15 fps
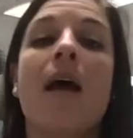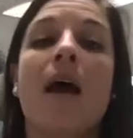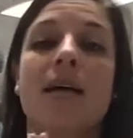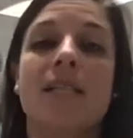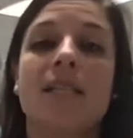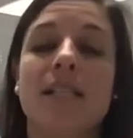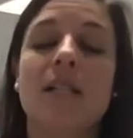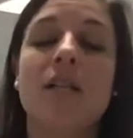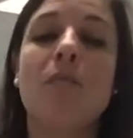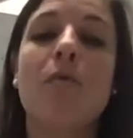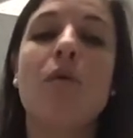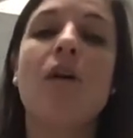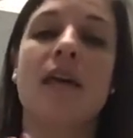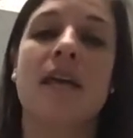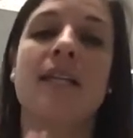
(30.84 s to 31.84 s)
A
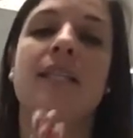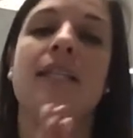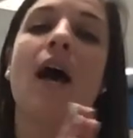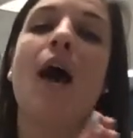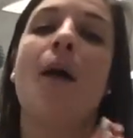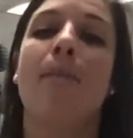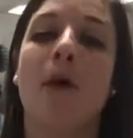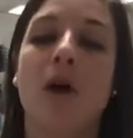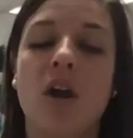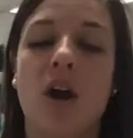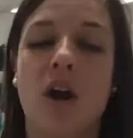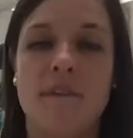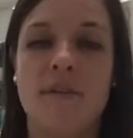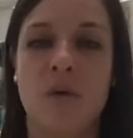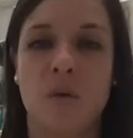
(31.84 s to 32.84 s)
syllable is a part
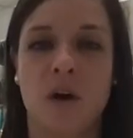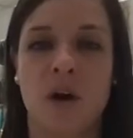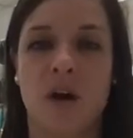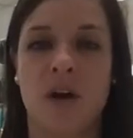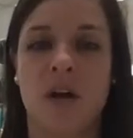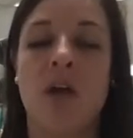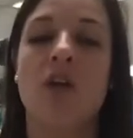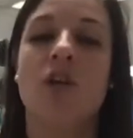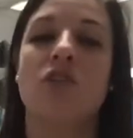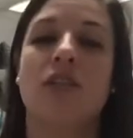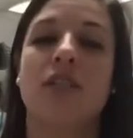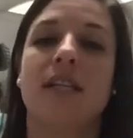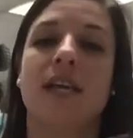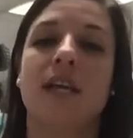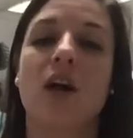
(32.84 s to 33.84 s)
of a word.
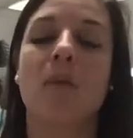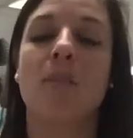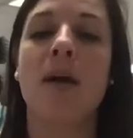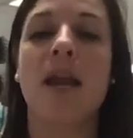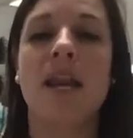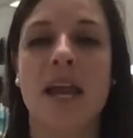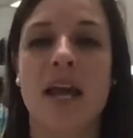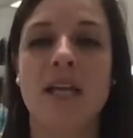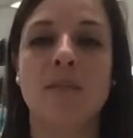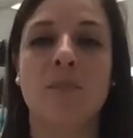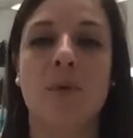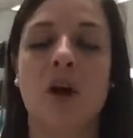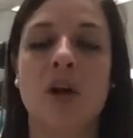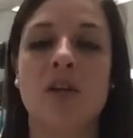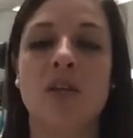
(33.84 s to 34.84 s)
Just like our body has
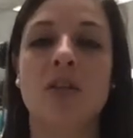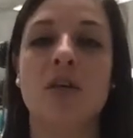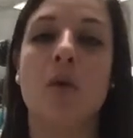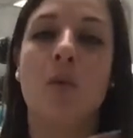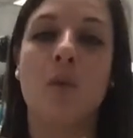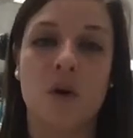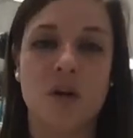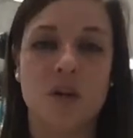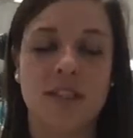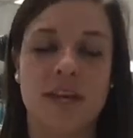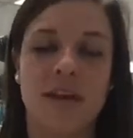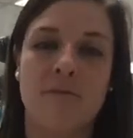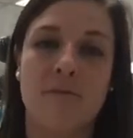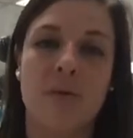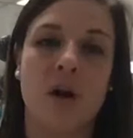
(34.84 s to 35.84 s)
parts, words
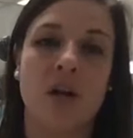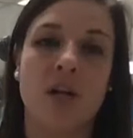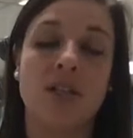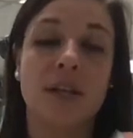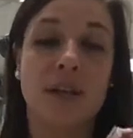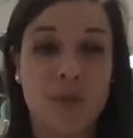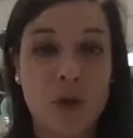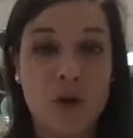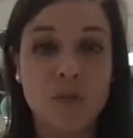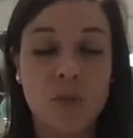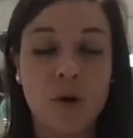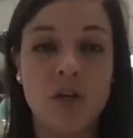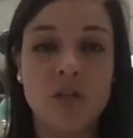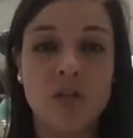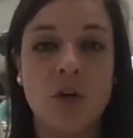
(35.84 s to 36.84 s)
have parts, and those
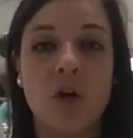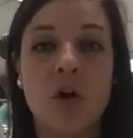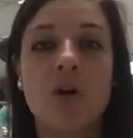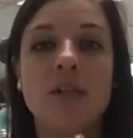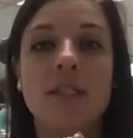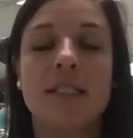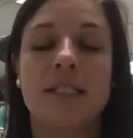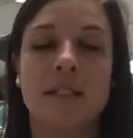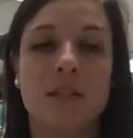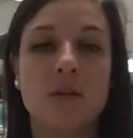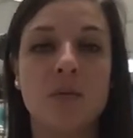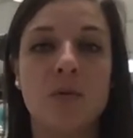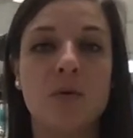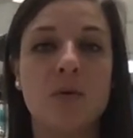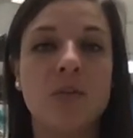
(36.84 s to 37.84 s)
parts are called
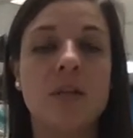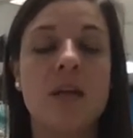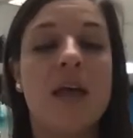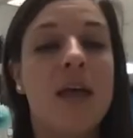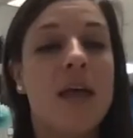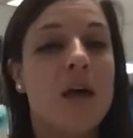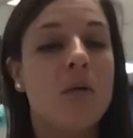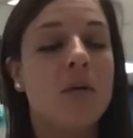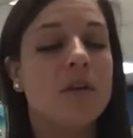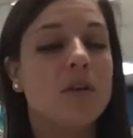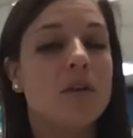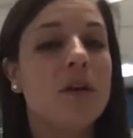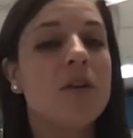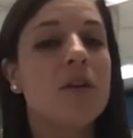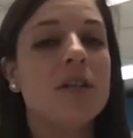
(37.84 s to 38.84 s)
syllables. And we
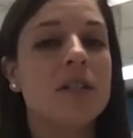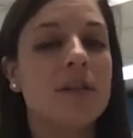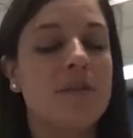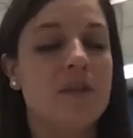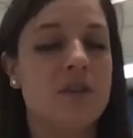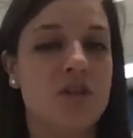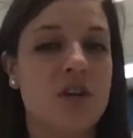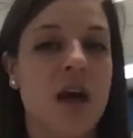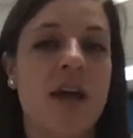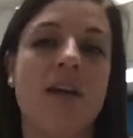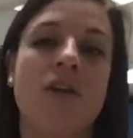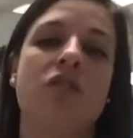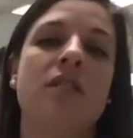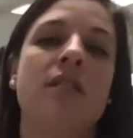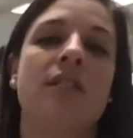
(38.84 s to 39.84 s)
learned our different
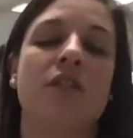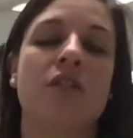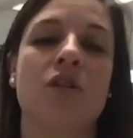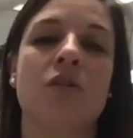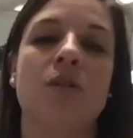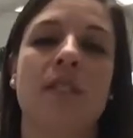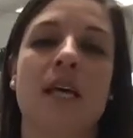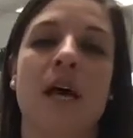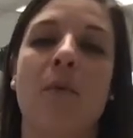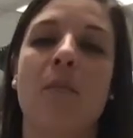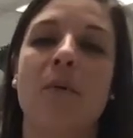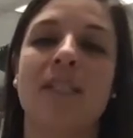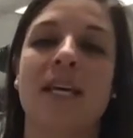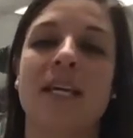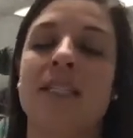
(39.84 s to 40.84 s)
strategies to use to help
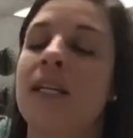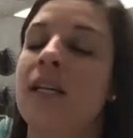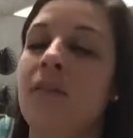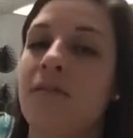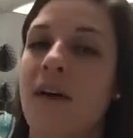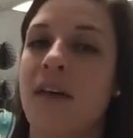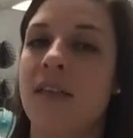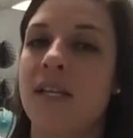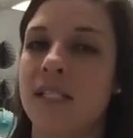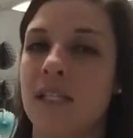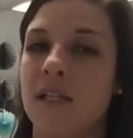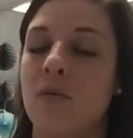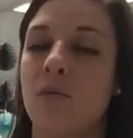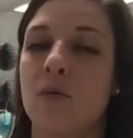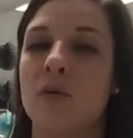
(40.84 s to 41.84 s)
us identify the
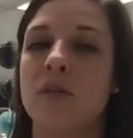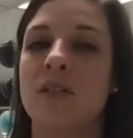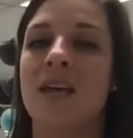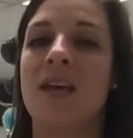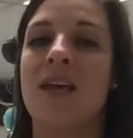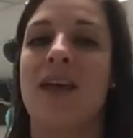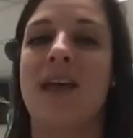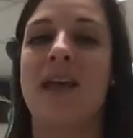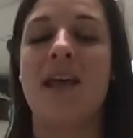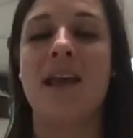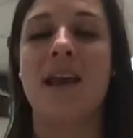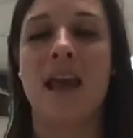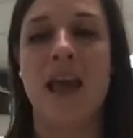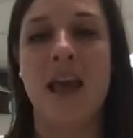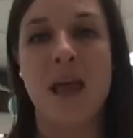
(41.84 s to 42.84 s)
syllables
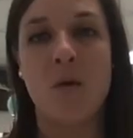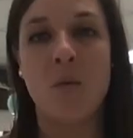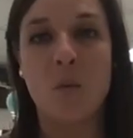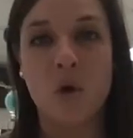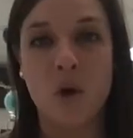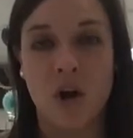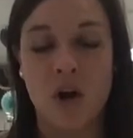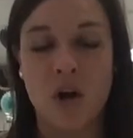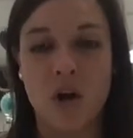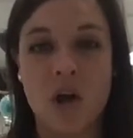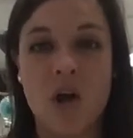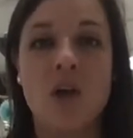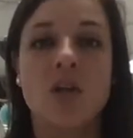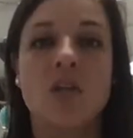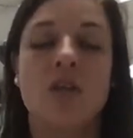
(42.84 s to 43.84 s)
in a word.
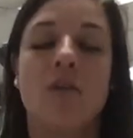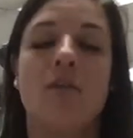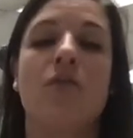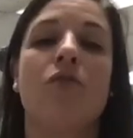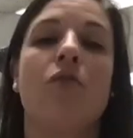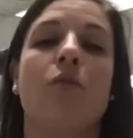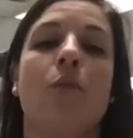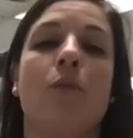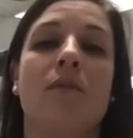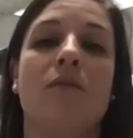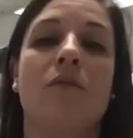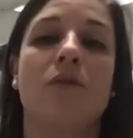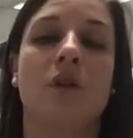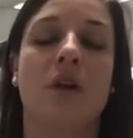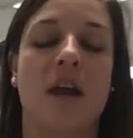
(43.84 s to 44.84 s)
So we've
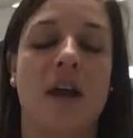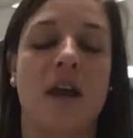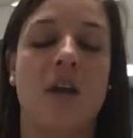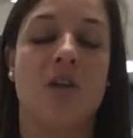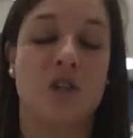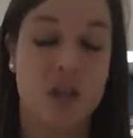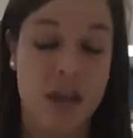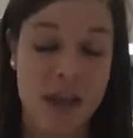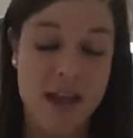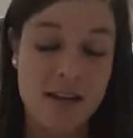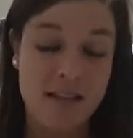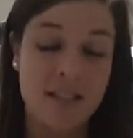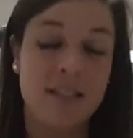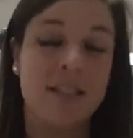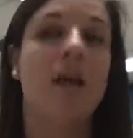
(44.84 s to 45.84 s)
used our
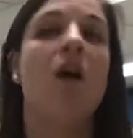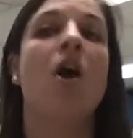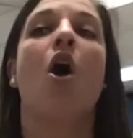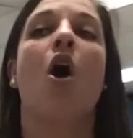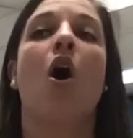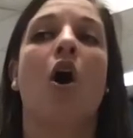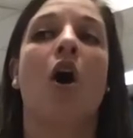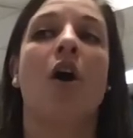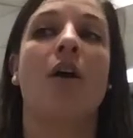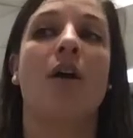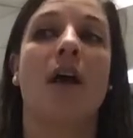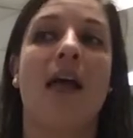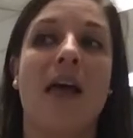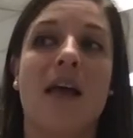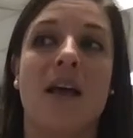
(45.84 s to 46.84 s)
chins, our
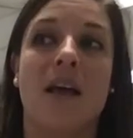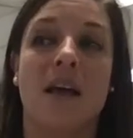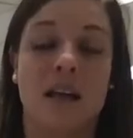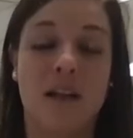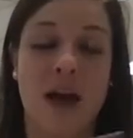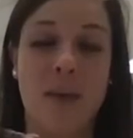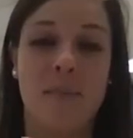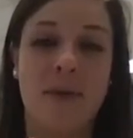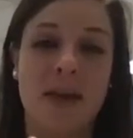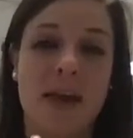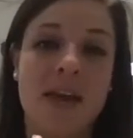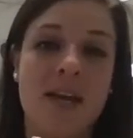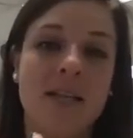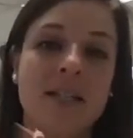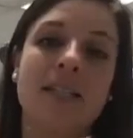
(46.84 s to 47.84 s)
clapping
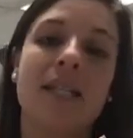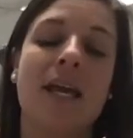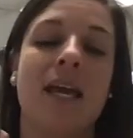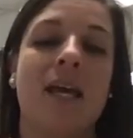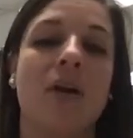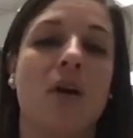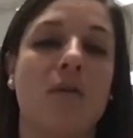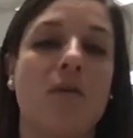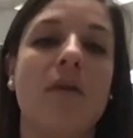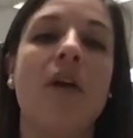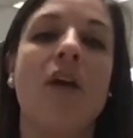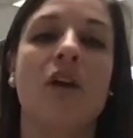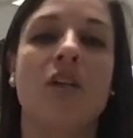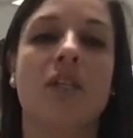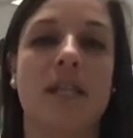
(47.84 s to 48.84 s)
hands, and our
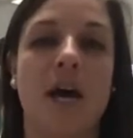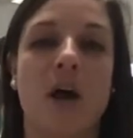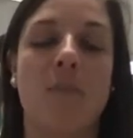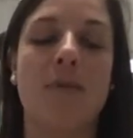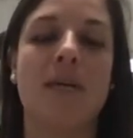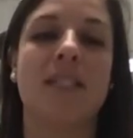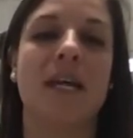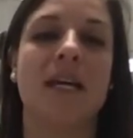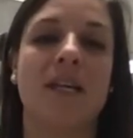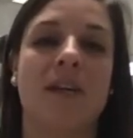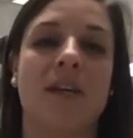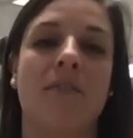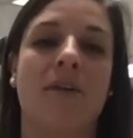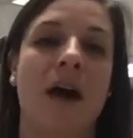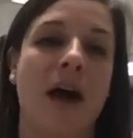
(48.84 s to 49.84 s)
fingers to help us
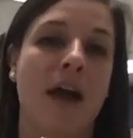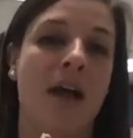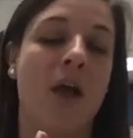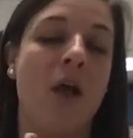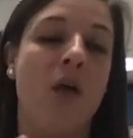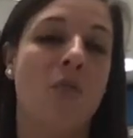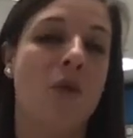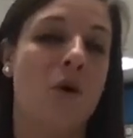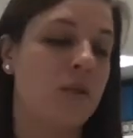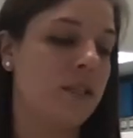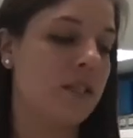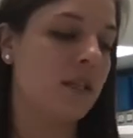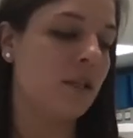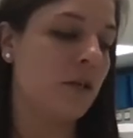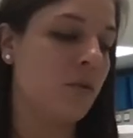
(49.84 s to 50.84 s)
identify those
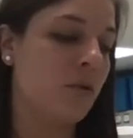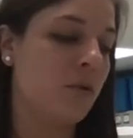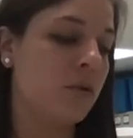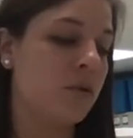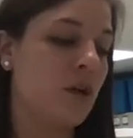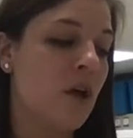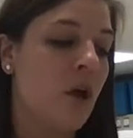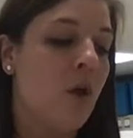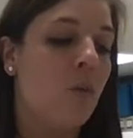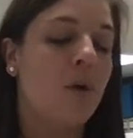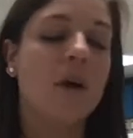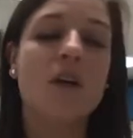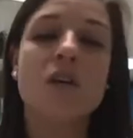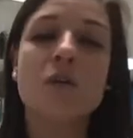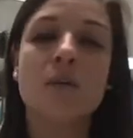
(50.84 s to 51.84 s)
syllables. We're
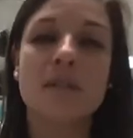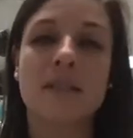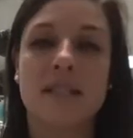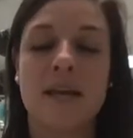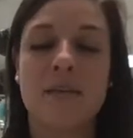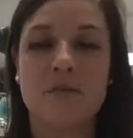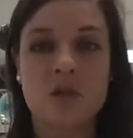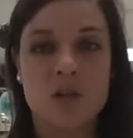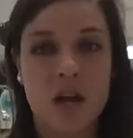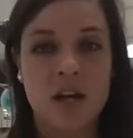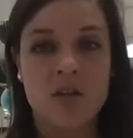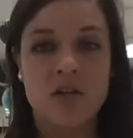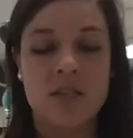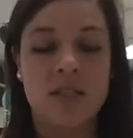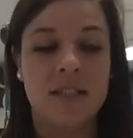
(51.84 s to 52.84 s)
gonna use the same
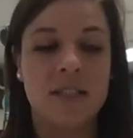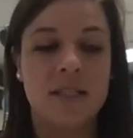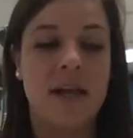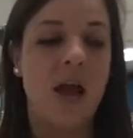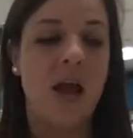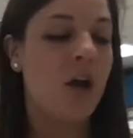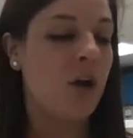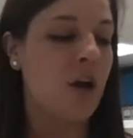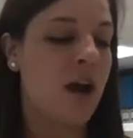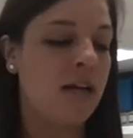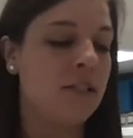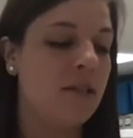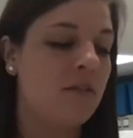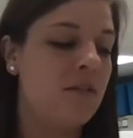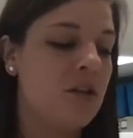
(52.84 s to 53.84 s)
strategies today on our
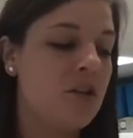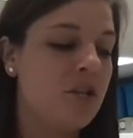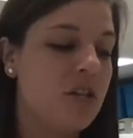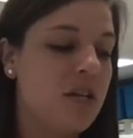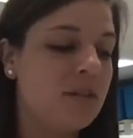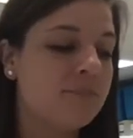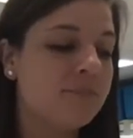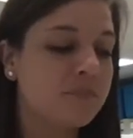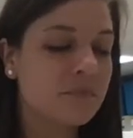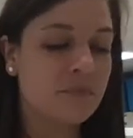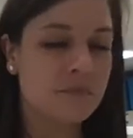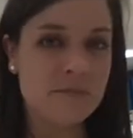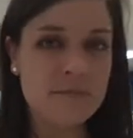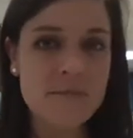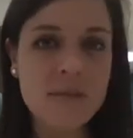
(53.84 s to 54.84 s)
activity sheet,
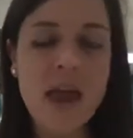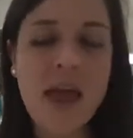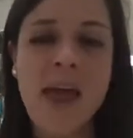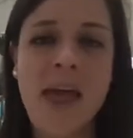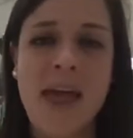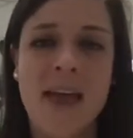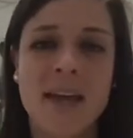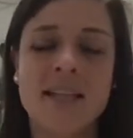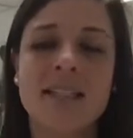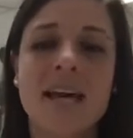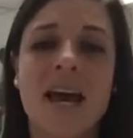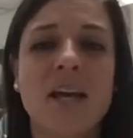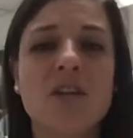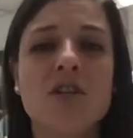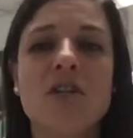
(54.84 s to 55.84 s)
and it's
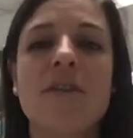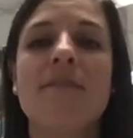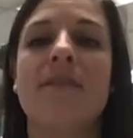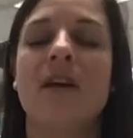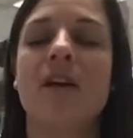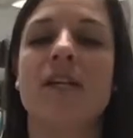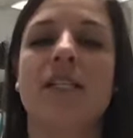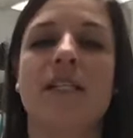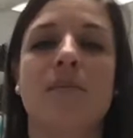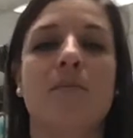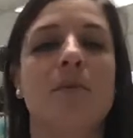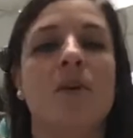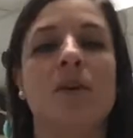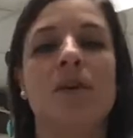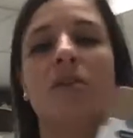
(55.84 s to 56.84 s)
actually very
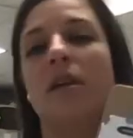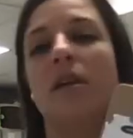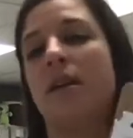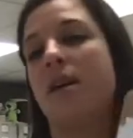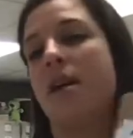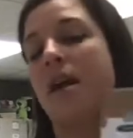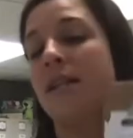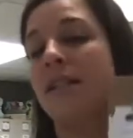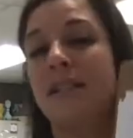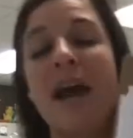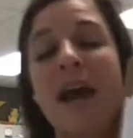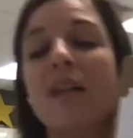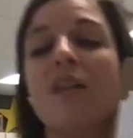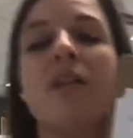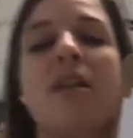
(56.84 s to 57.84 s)
similar,
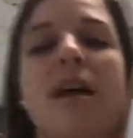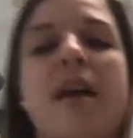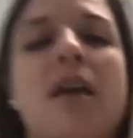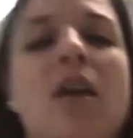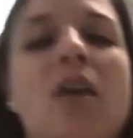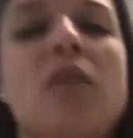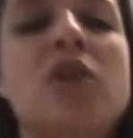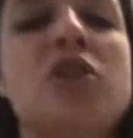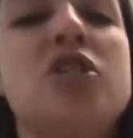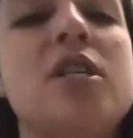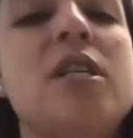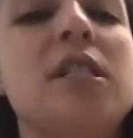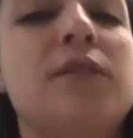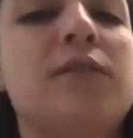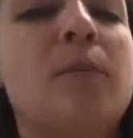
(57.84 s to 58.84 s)
exactly like the
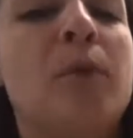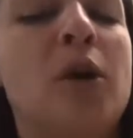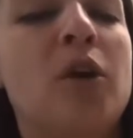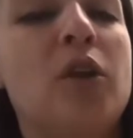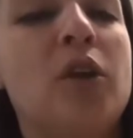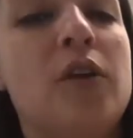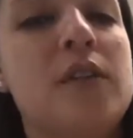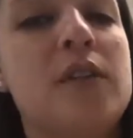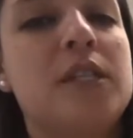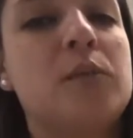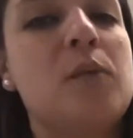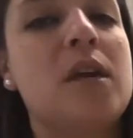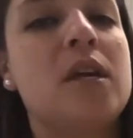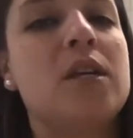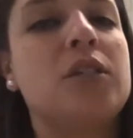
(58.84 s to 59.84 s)
sheets from earlier this
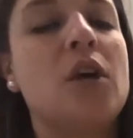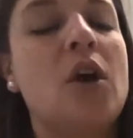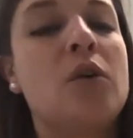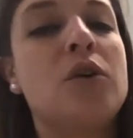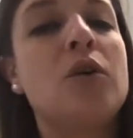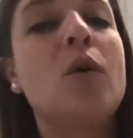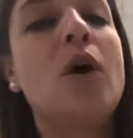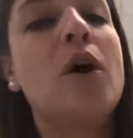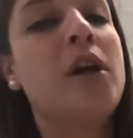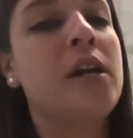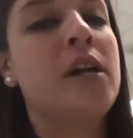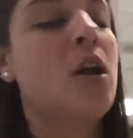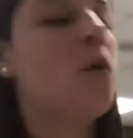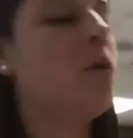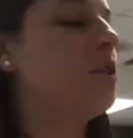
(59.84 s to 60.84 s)
week. So you already
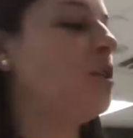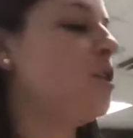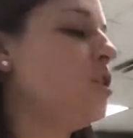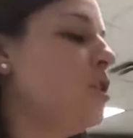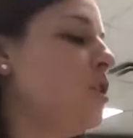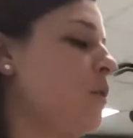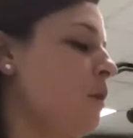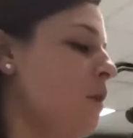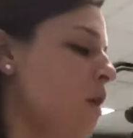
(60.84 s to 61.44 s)
know what to do.